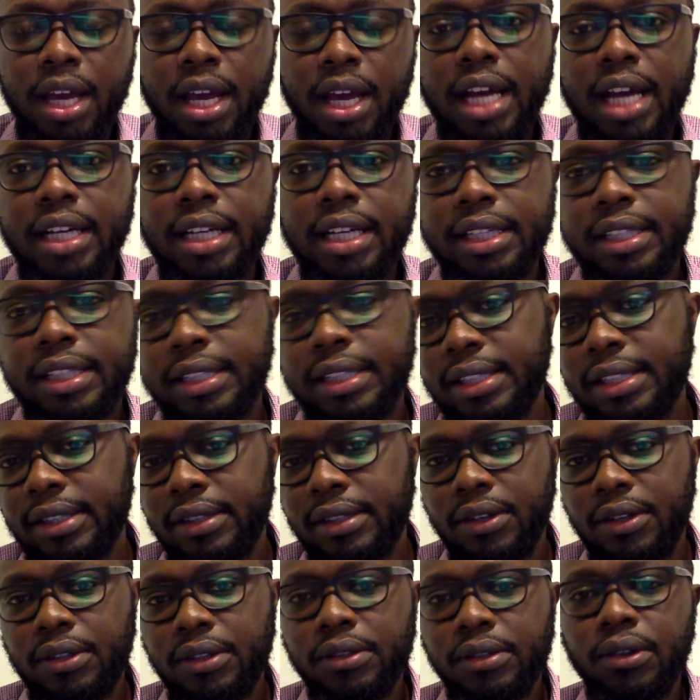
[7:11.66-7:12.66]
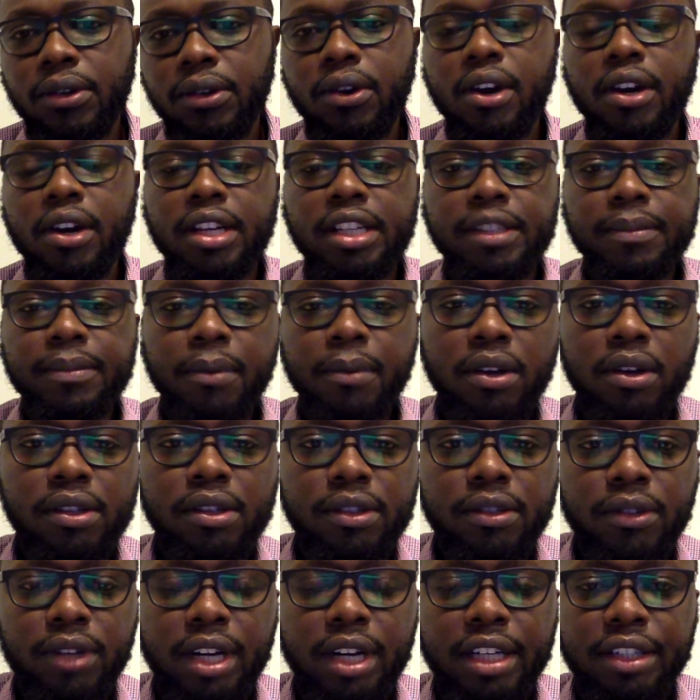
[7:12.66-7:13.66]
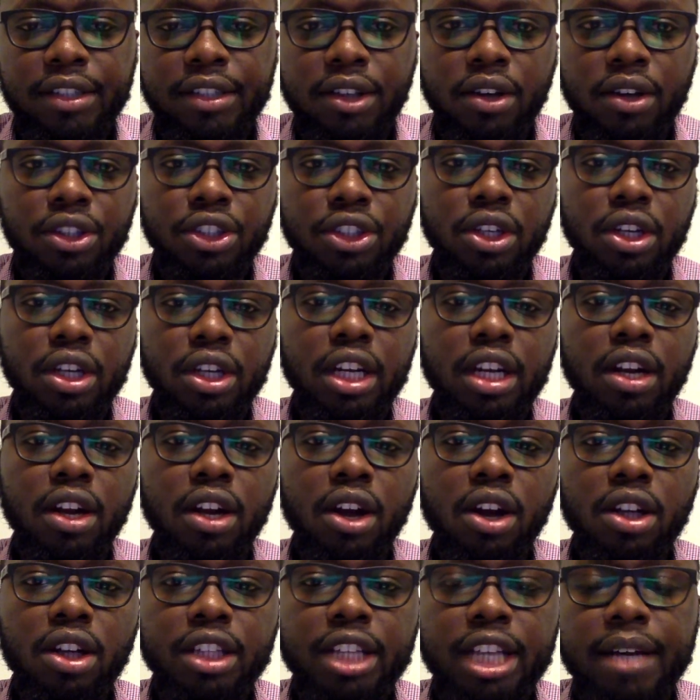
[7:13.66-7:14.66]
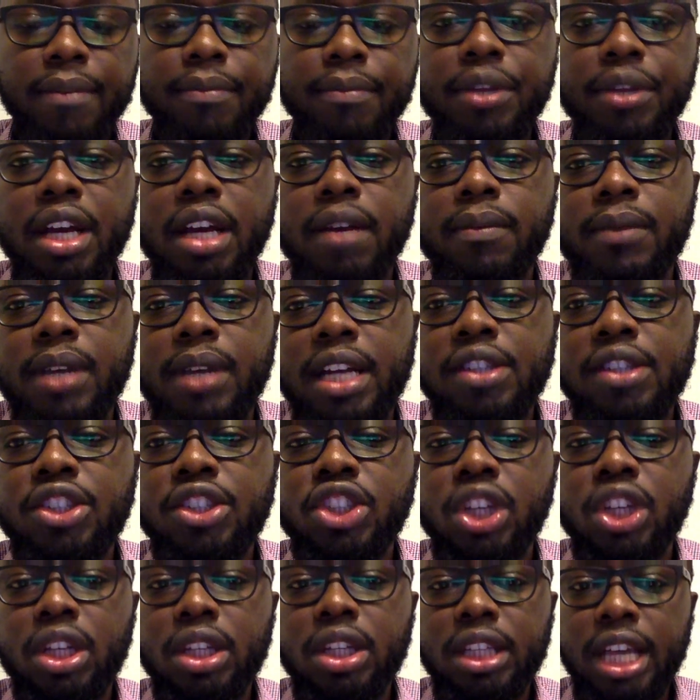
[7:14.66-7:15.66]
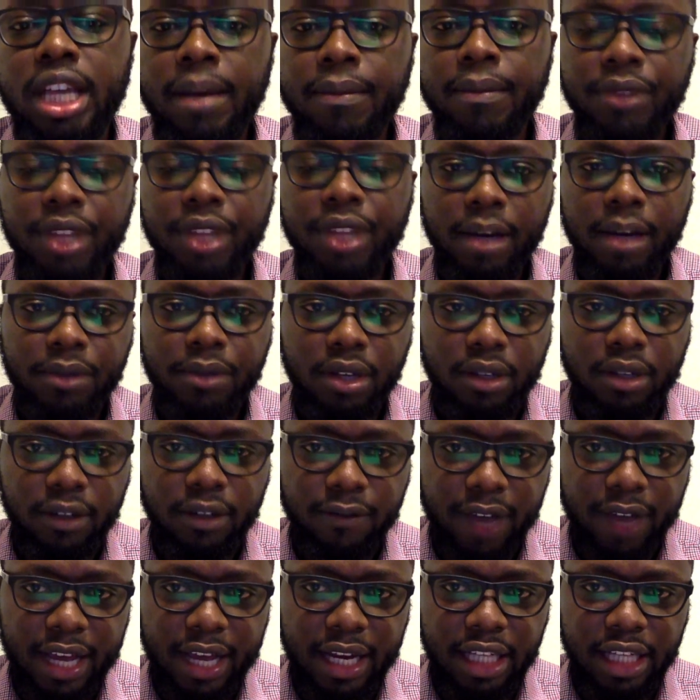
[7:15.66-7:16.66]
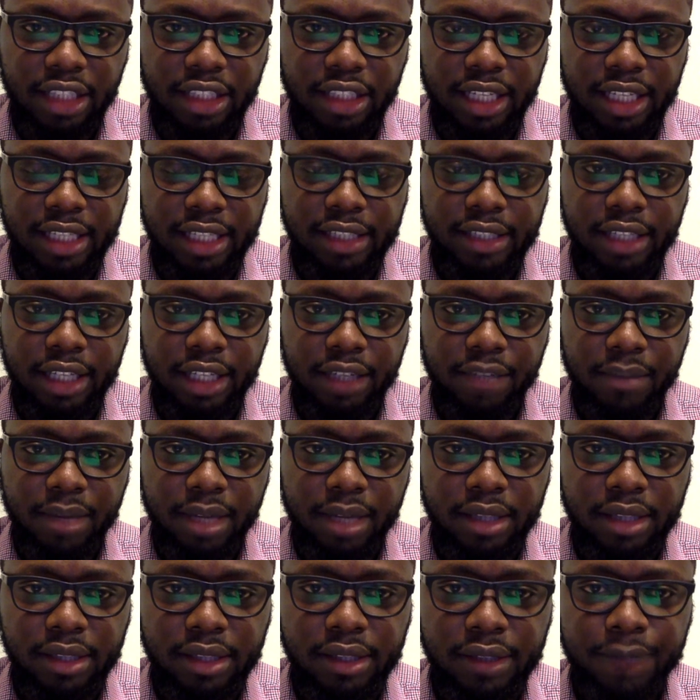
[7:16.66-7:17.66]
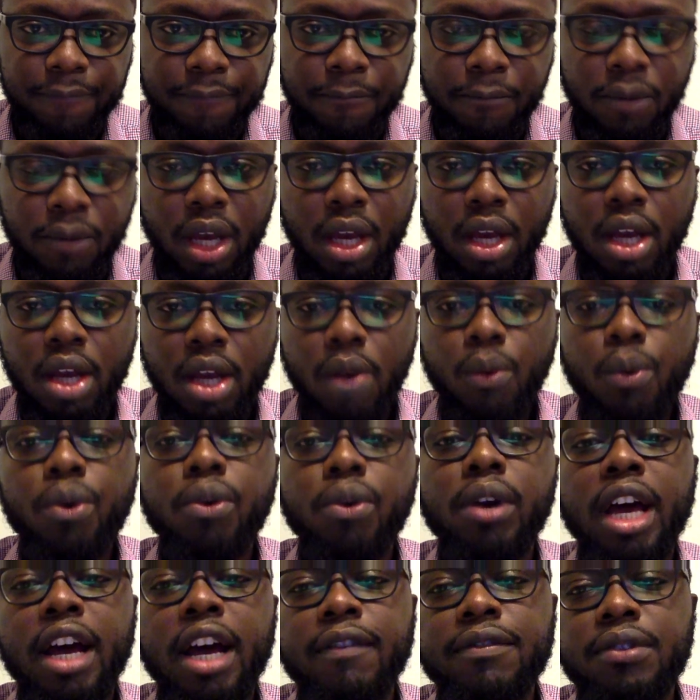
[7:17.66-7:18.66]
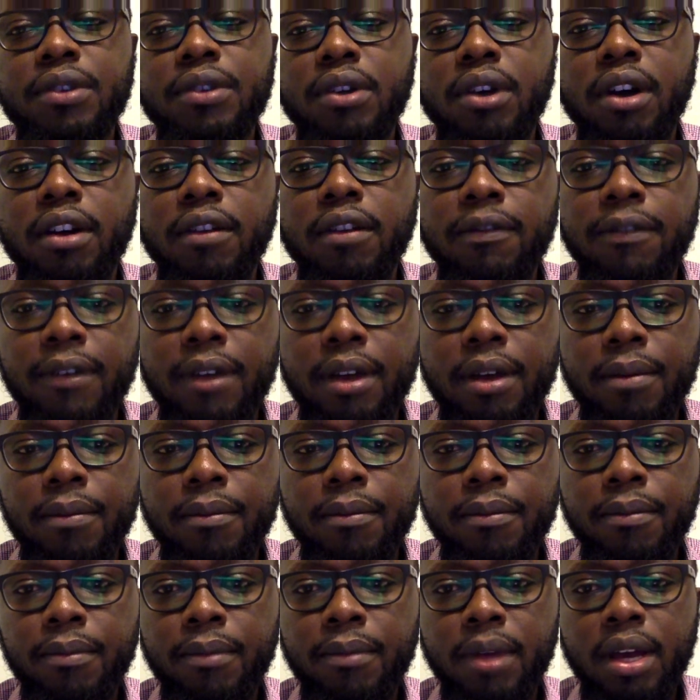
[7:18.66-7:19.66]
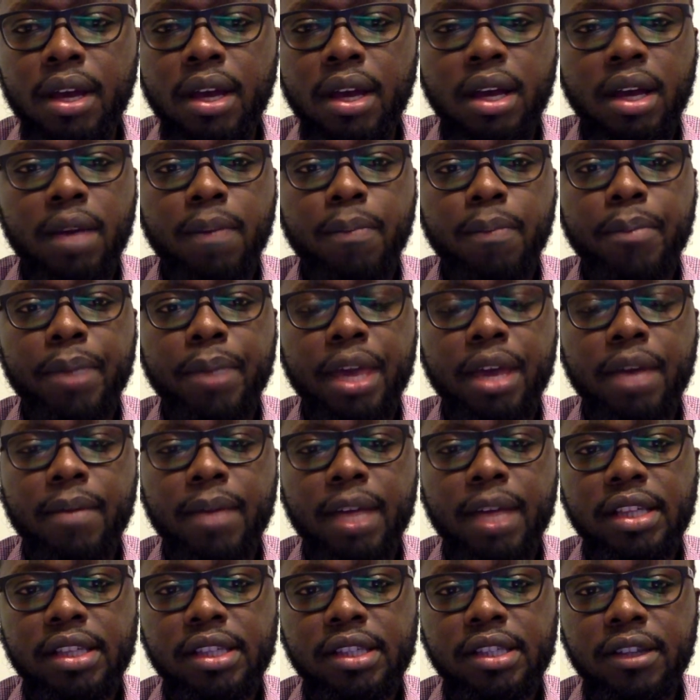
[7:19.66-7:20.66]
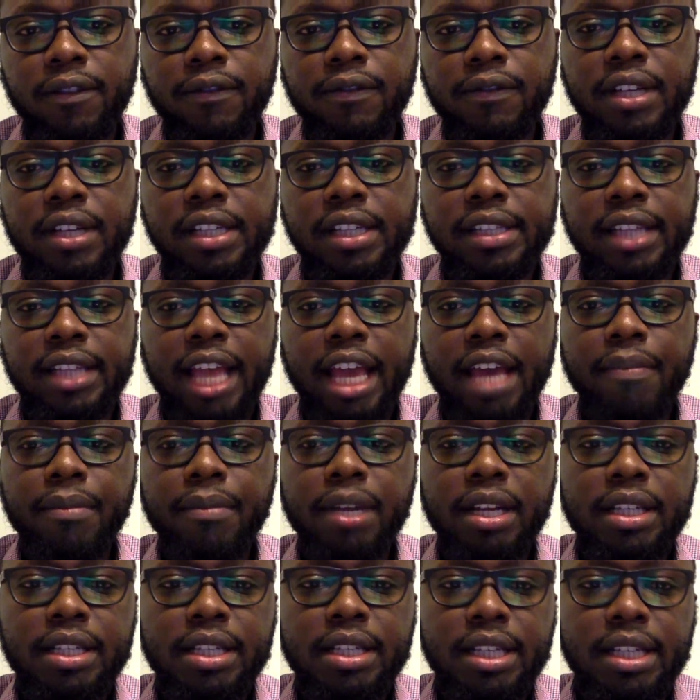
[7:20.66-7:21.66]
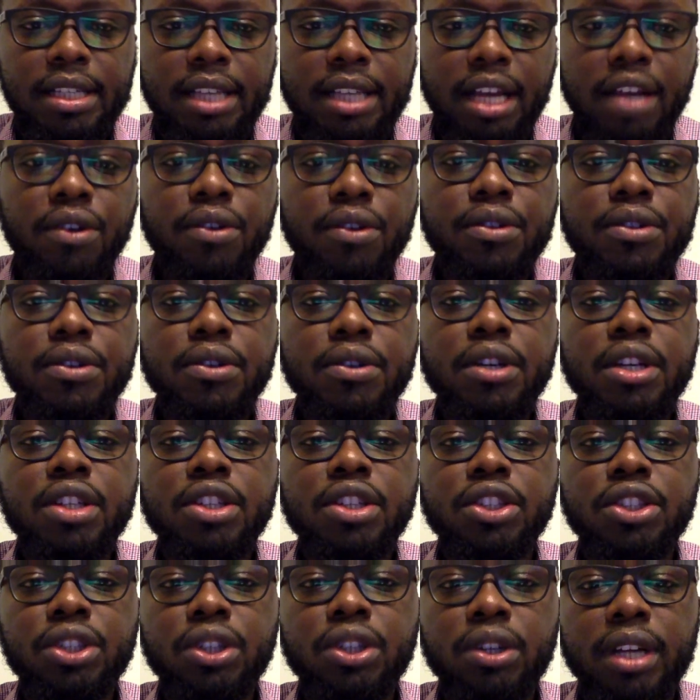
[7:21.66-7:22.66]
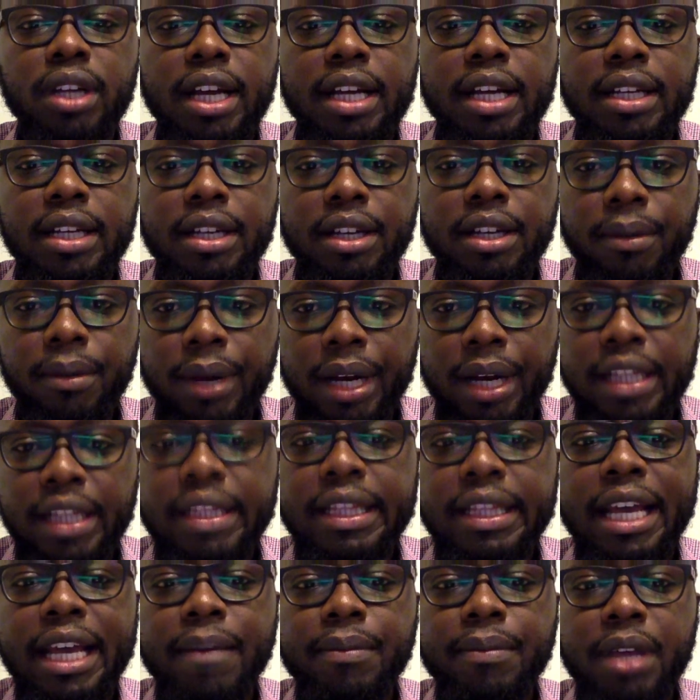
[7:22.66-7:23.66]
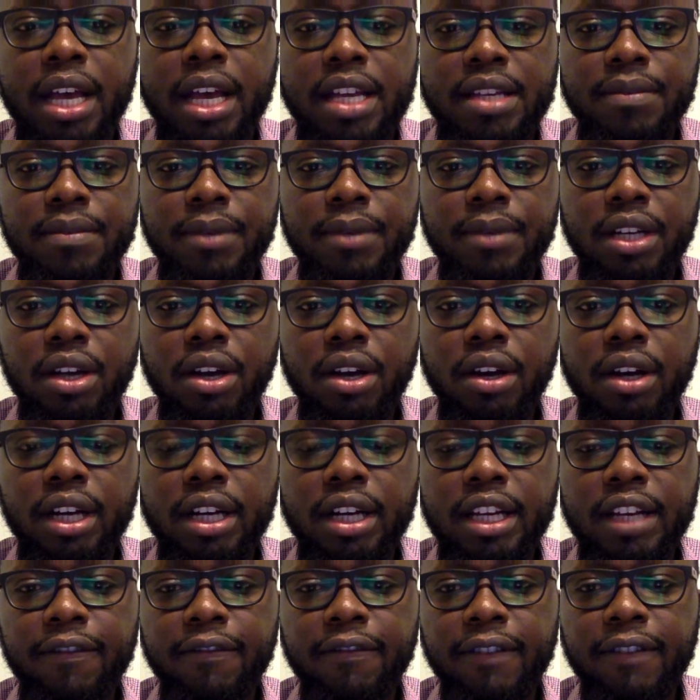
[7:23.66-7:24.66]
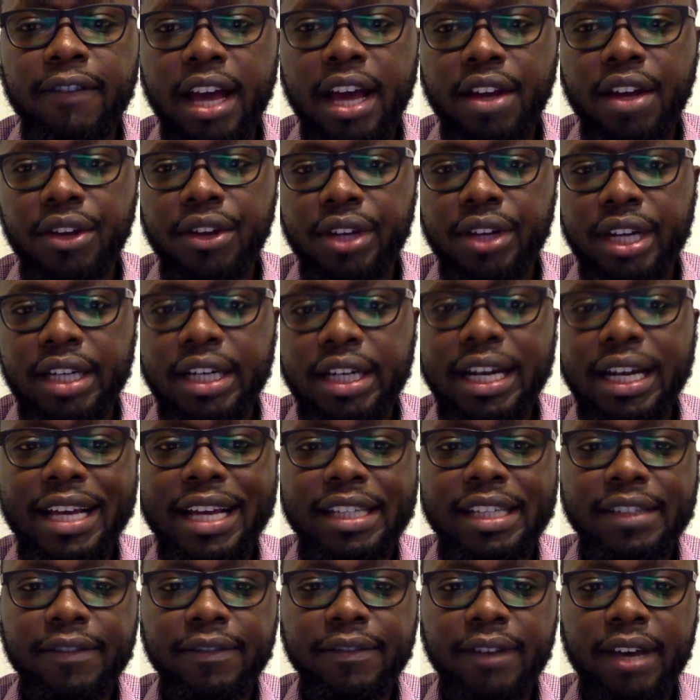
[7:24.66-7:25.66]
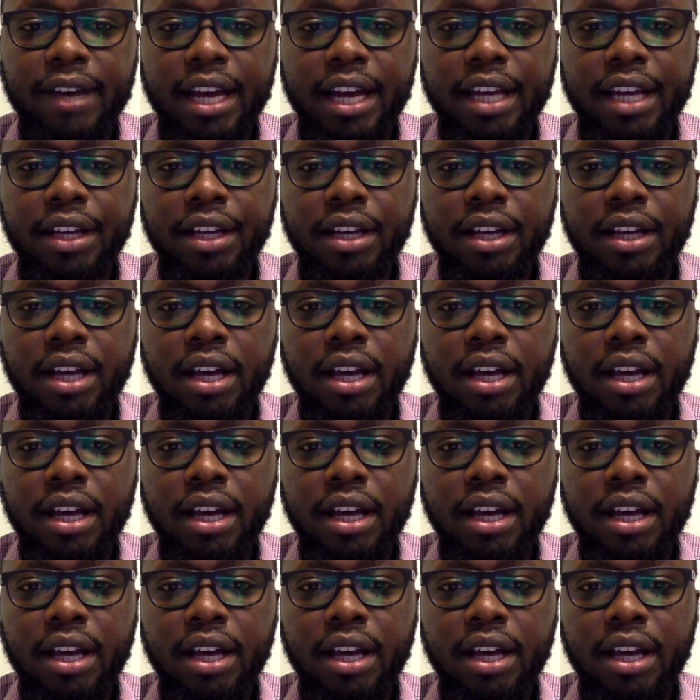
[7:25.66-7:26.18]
and this also corresponds to a reduction in long-term debt and short-term debt on the financial statements. We will have to confirm payments of these liabilities and also ensure that the remaining debt has been correctly valued and classified,